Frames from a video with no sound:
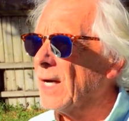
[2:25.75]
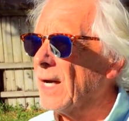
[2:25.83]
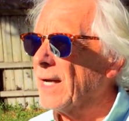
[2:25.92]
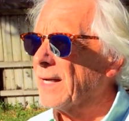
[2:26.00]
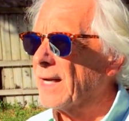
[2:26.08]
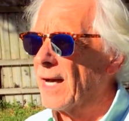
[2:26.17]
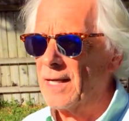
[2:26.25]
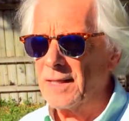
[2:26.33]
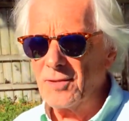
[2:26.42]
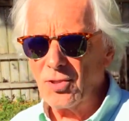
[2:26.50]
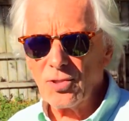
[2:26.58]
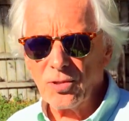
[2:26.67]
And I
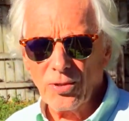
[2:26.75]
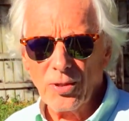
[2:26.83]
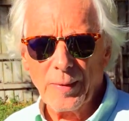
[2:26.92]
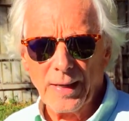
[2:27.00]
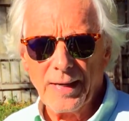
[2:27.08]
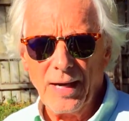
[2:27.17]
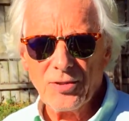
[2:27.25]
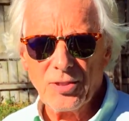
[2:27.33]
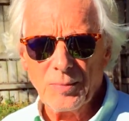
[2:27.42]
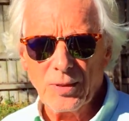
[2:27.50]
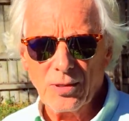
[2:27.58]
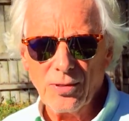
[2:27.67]
had just learned about
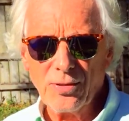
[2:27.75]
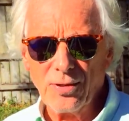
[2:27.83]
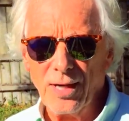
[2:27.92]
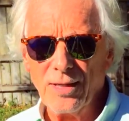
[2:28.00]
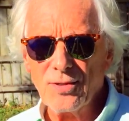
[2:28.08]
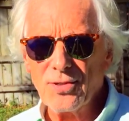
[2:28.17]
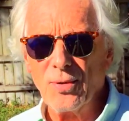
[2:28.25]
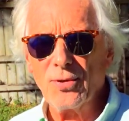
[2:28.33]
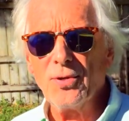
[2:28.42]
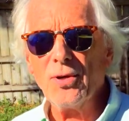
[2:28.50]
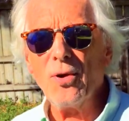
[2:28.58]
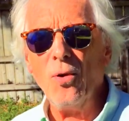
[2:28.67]
calcium D-glucarate, so I
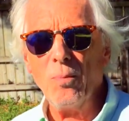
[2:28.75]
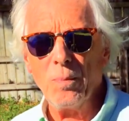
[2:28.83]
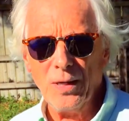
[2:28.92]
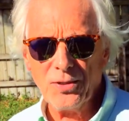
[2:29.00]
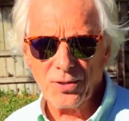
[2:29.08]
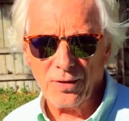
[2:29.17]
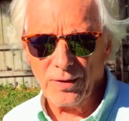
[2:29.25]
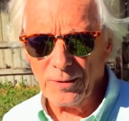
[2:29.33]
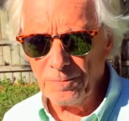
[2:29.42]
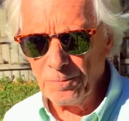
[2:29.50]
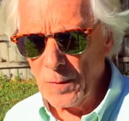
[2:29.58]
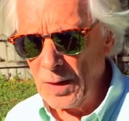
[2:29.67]
took a whole bunch of it,
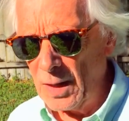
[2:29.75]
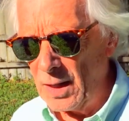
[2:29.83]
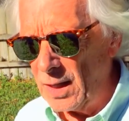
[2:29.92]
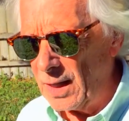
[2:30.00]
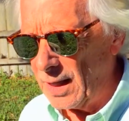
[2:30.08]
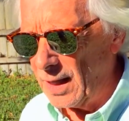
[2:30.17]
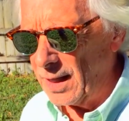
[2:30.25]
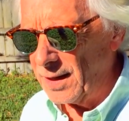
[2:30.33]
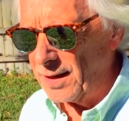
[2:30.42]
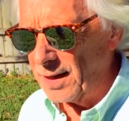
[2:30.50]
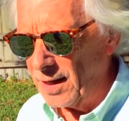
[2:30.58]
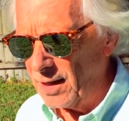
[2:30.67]
and